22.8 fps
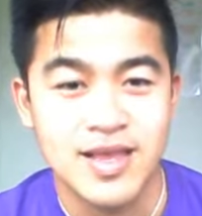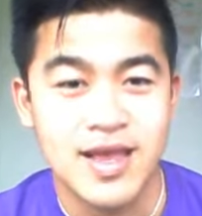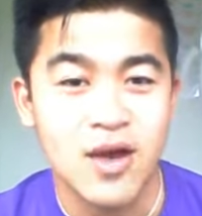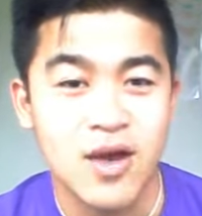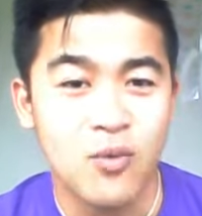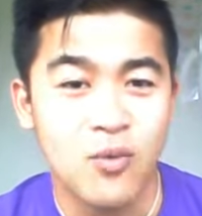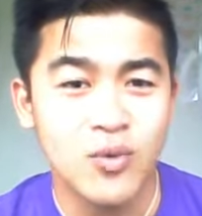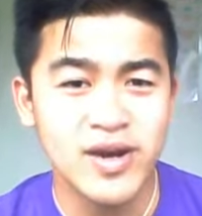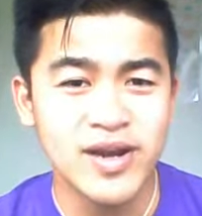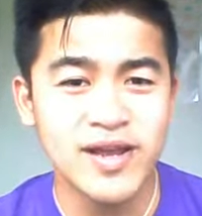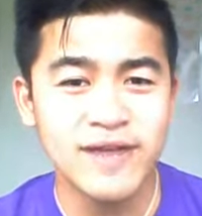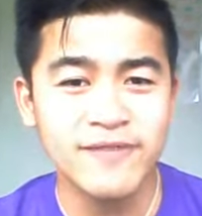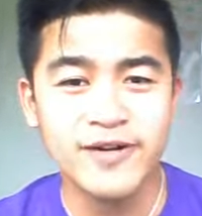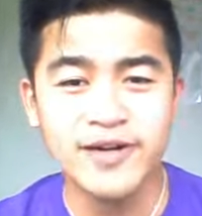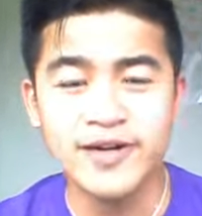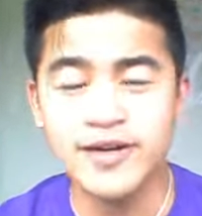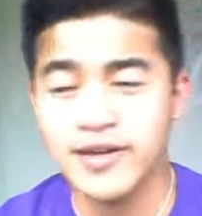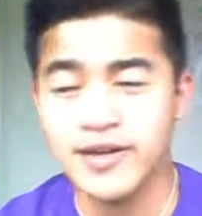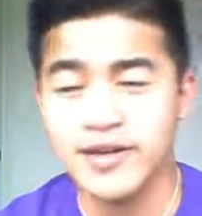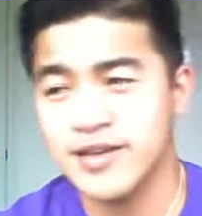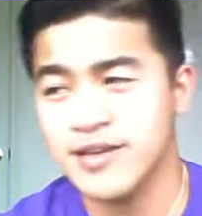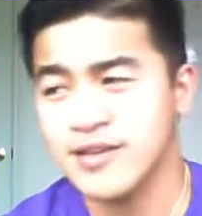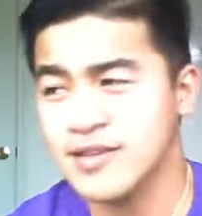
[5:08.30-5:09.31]

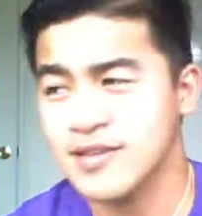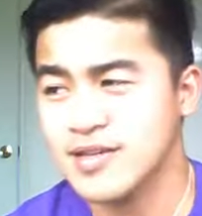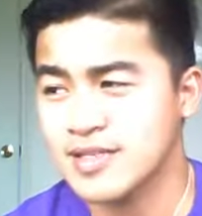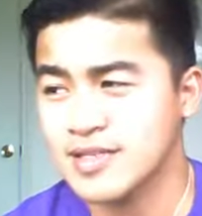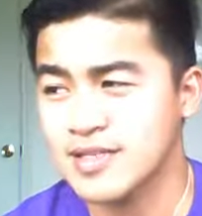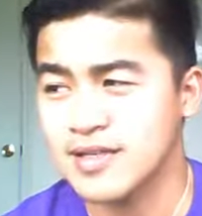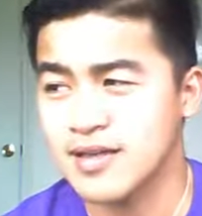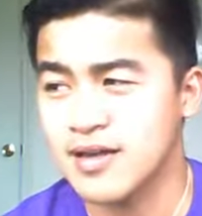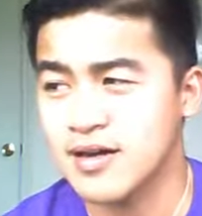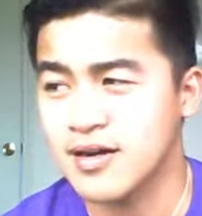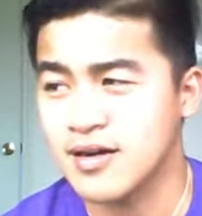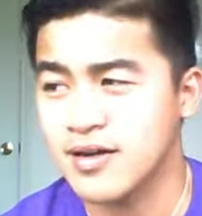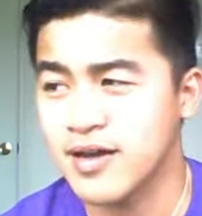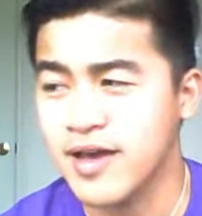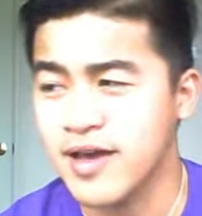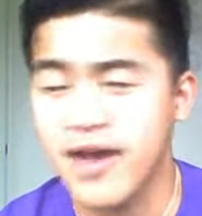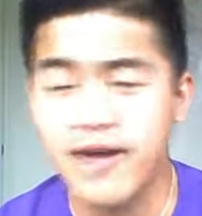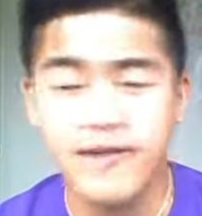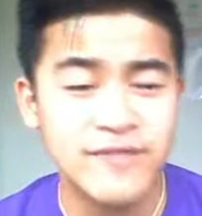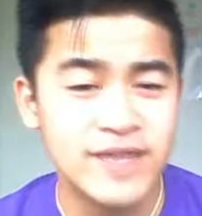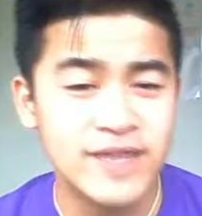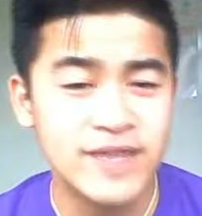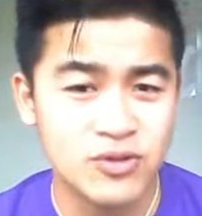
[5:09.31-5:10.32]
Whenever it is
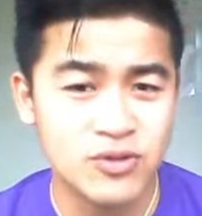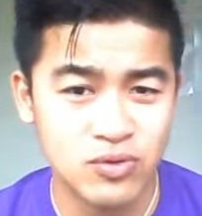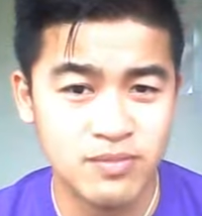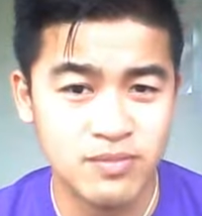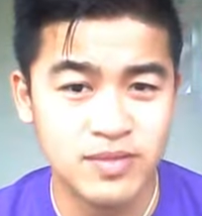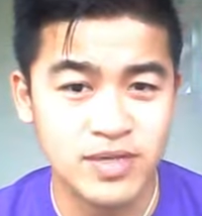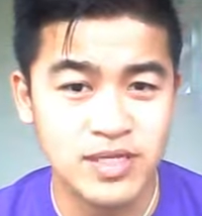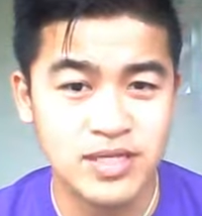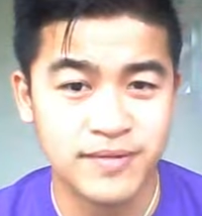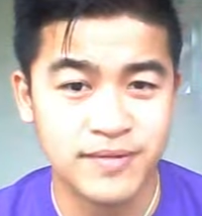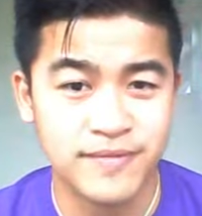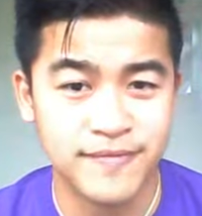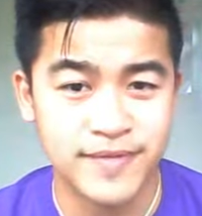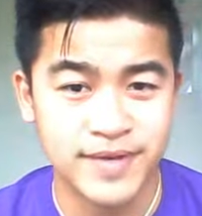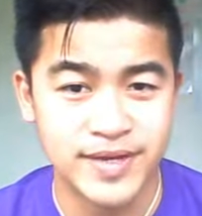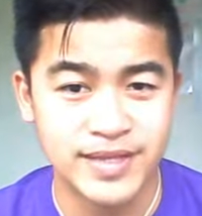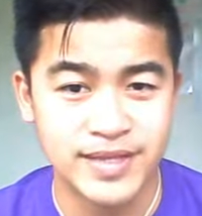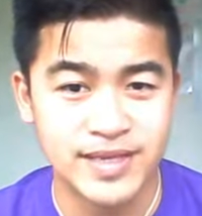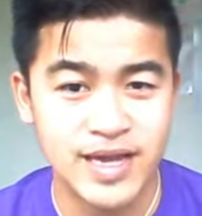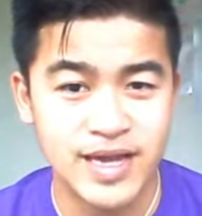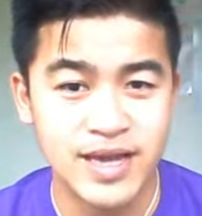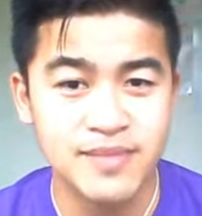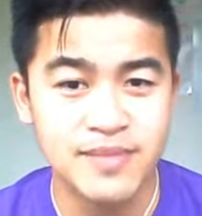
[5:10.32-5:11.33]
having too much free
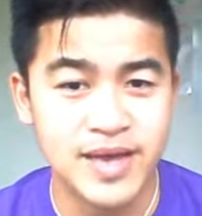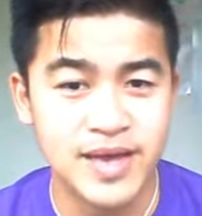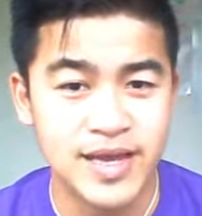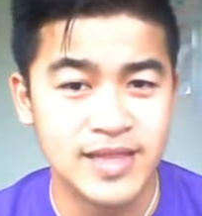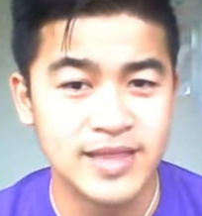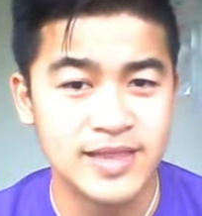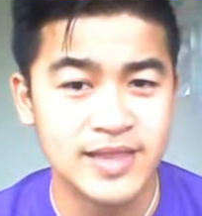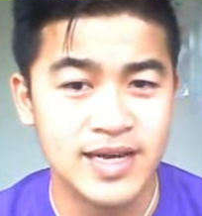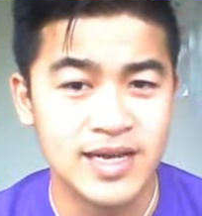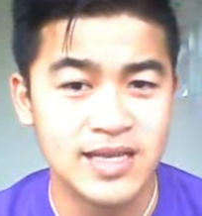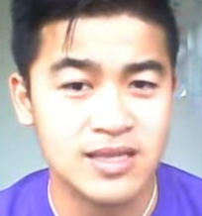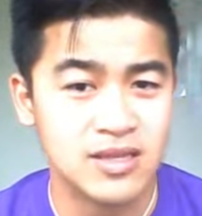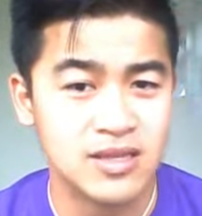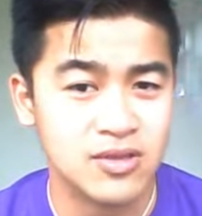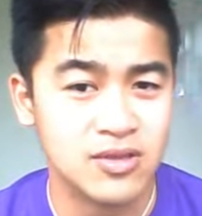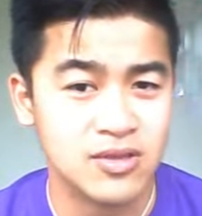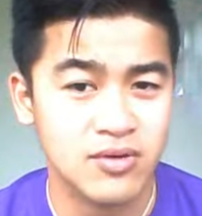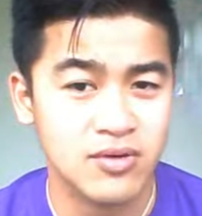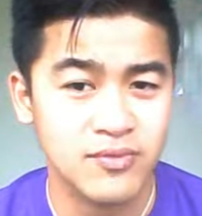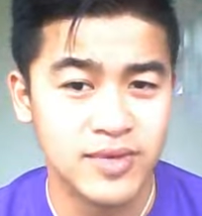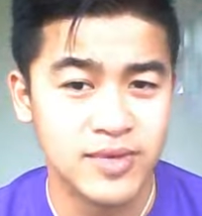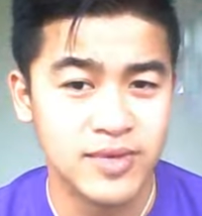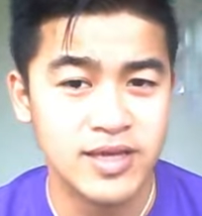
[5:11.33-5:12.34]
time and not
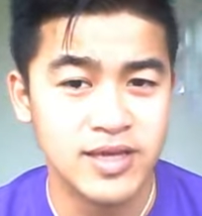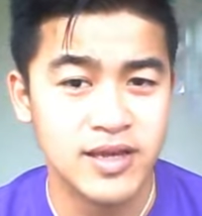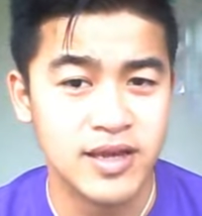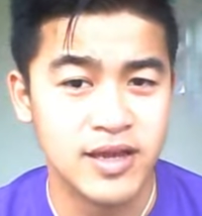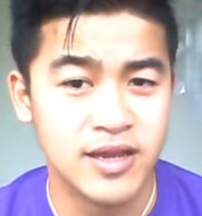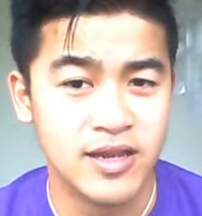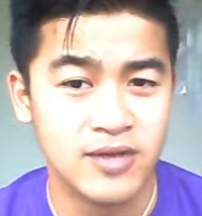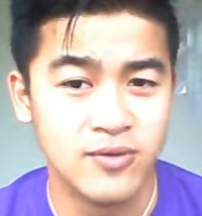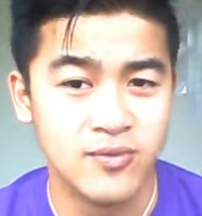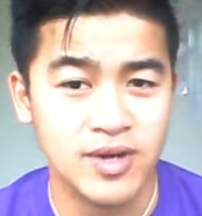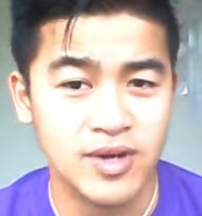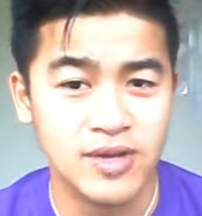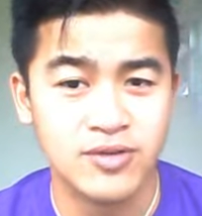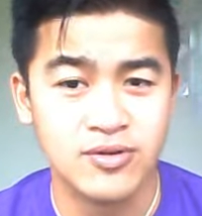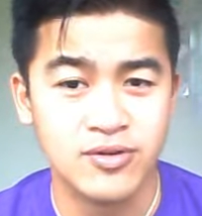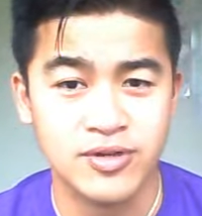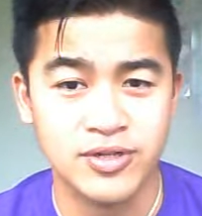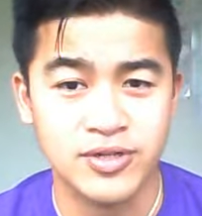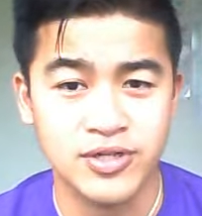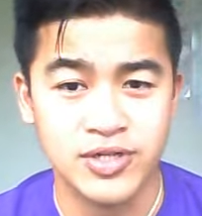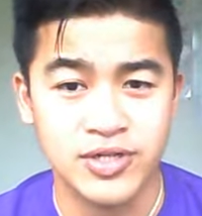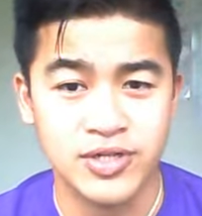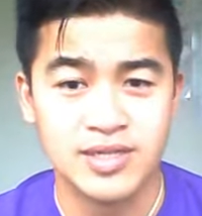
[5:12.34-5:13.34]
knowing anyone
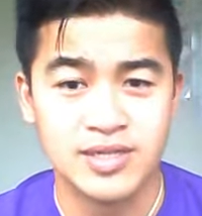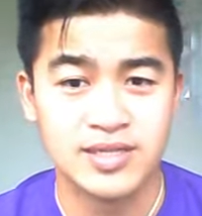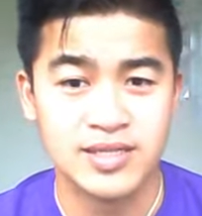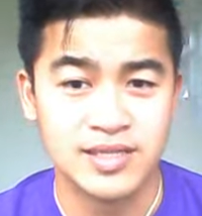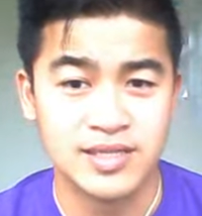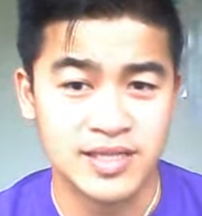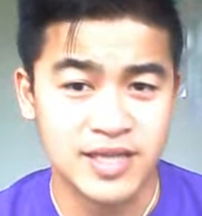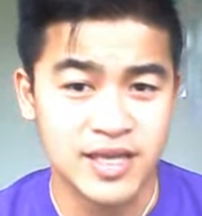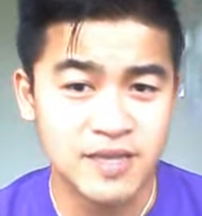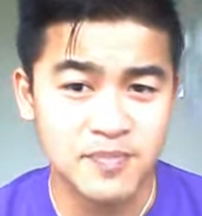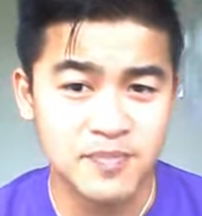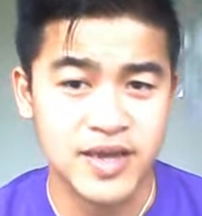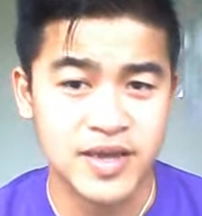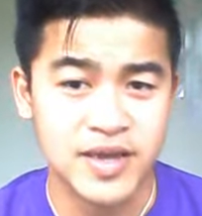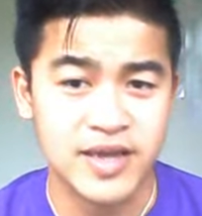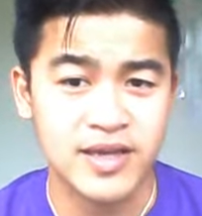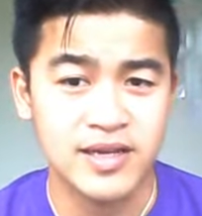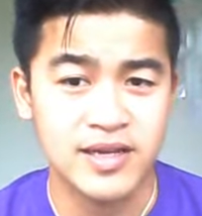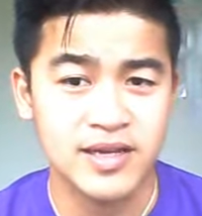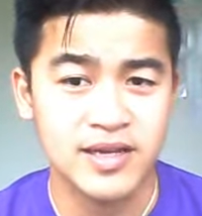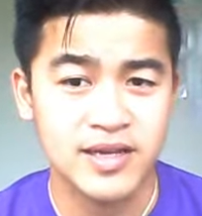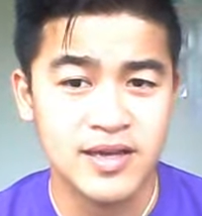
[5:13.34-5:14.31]
or just escaping,